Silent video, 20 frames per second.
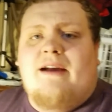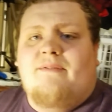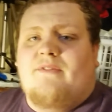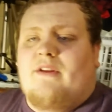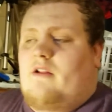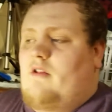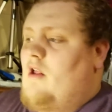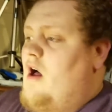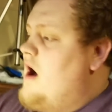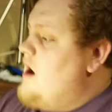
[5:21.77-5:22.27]
have to
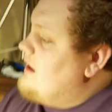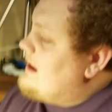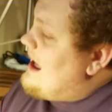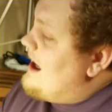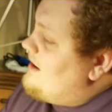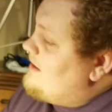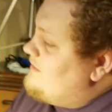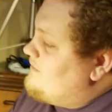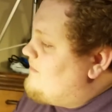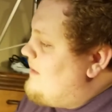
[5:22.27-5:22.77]
log out
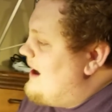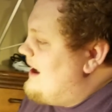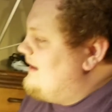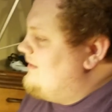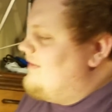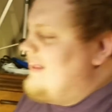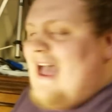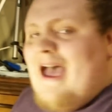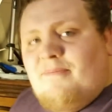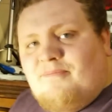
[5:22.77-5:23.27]
of my
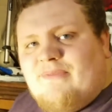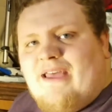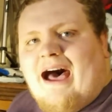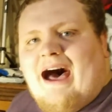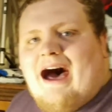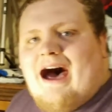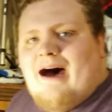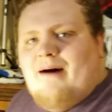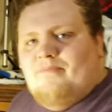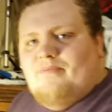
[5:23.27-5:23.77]

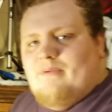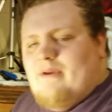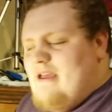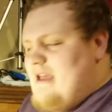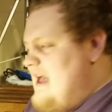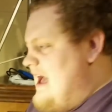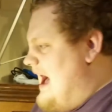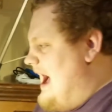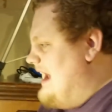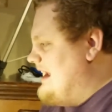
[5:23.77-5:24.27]
laptop.
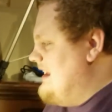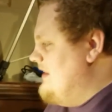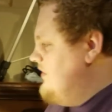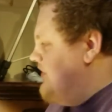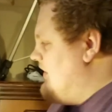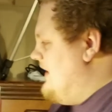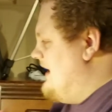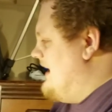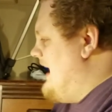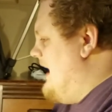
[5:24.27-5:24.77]
I didn't
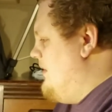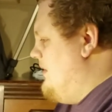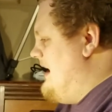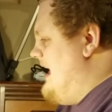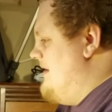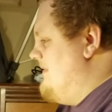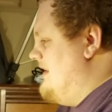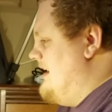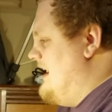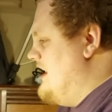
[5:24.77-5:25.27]
think I would have
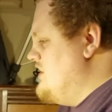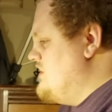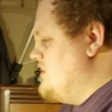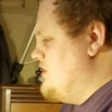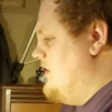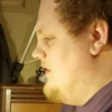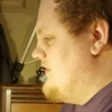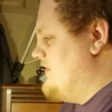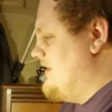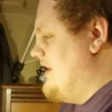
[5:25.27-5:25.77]
an issue
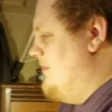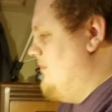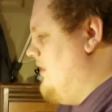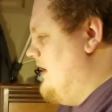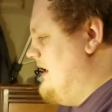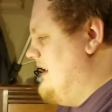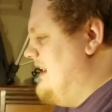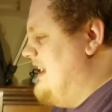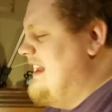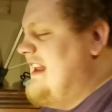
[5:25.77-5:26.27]
of
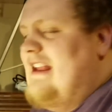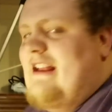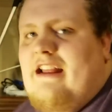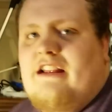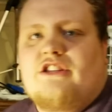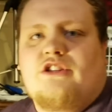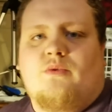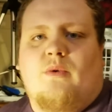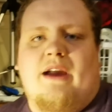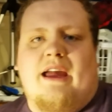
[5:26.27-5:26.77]
someone getting
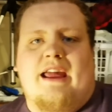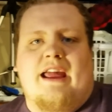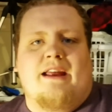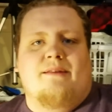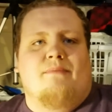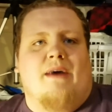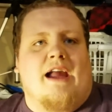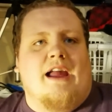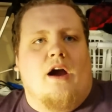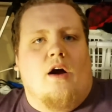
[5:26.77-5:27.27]
into it in
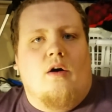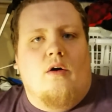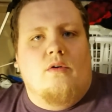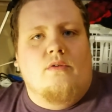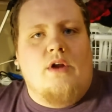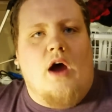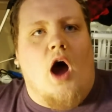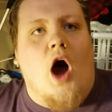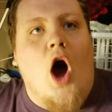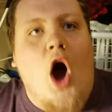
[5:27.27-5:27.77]
my own
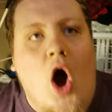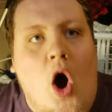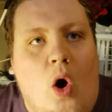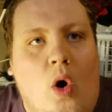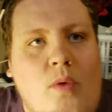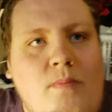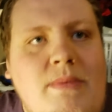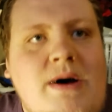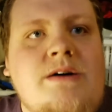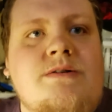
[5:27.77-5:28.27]

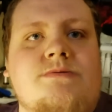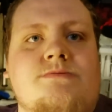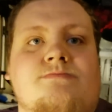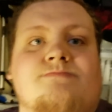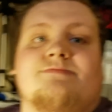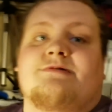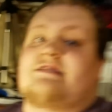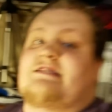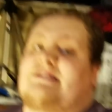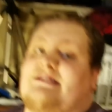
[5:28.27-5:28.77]
home.
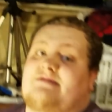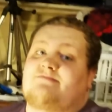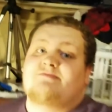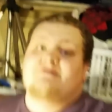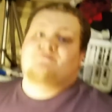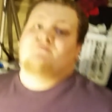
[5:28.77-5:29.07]
Get out of my